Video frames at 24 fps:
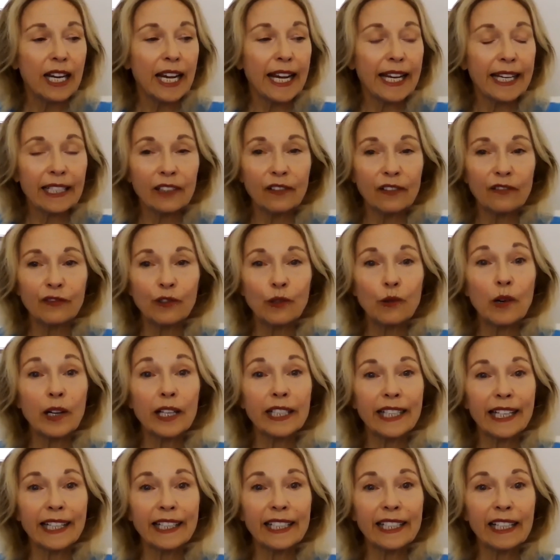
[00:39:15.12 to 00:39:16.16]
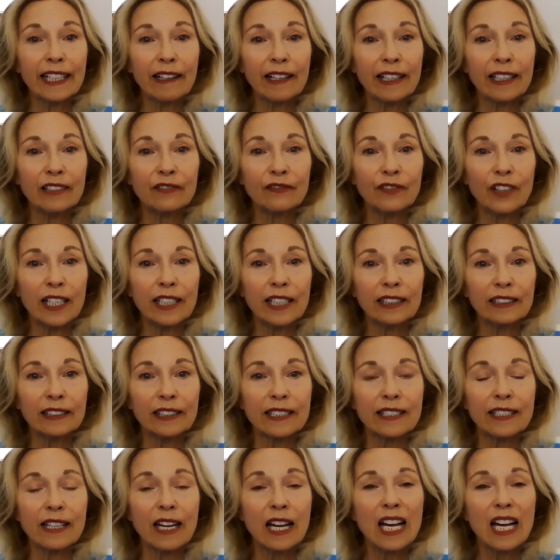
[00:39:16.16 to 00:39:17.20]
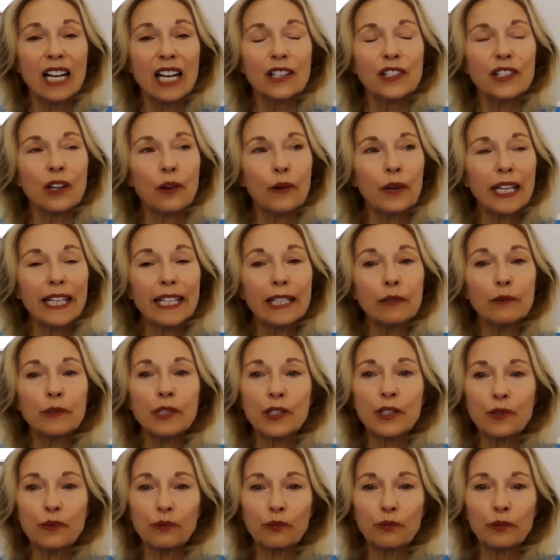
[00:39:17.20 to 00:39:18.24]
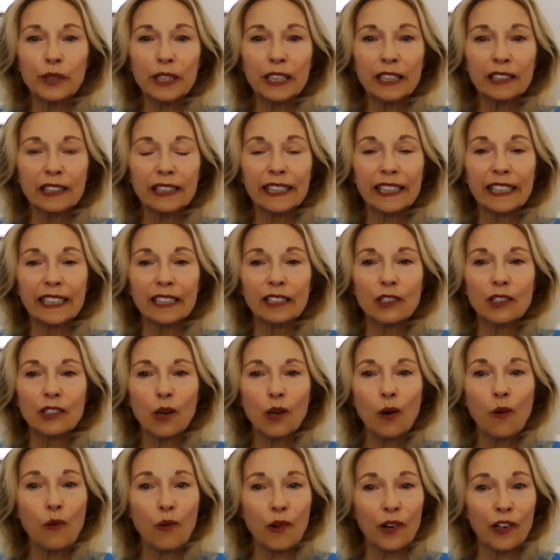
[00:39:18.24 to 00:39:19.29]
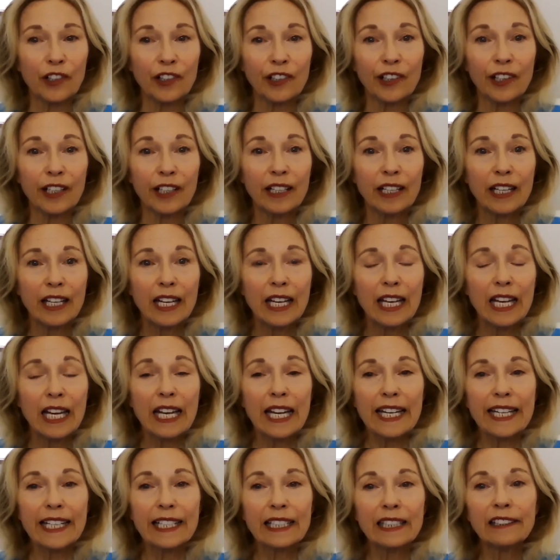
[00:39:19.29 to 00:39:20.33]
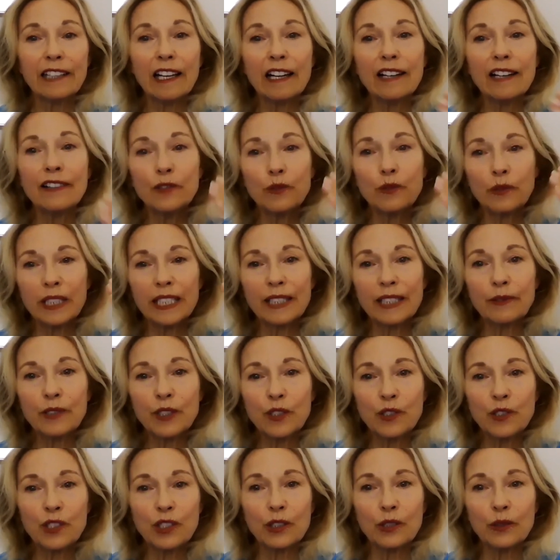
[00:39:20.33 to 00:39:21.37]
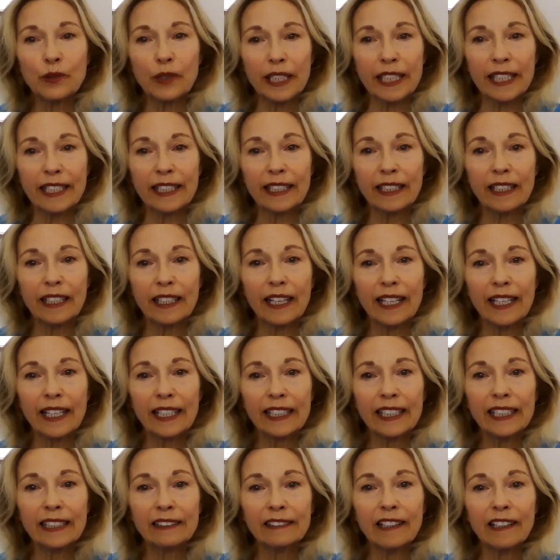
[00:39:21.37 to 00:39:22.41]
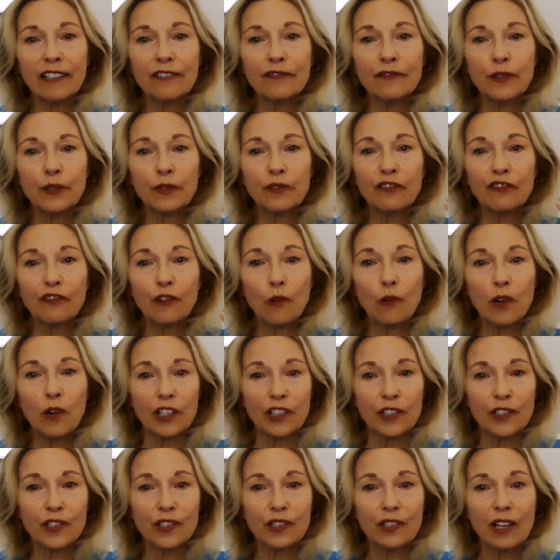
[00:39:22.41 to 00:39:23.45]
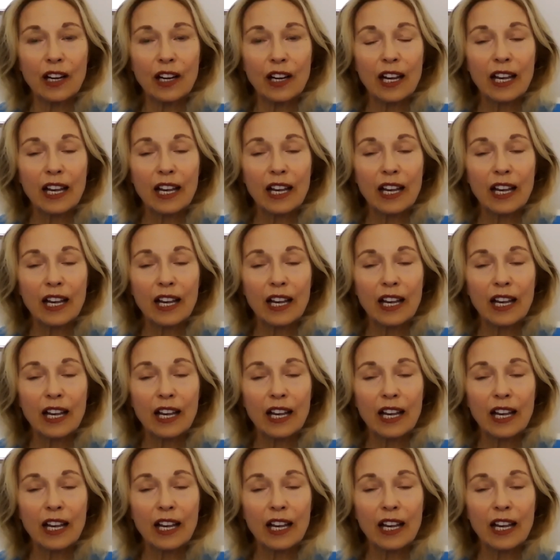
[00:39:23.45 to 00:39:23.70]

and avoid any kind of violence right. So he was really torn he loved what he was doing and he loved the force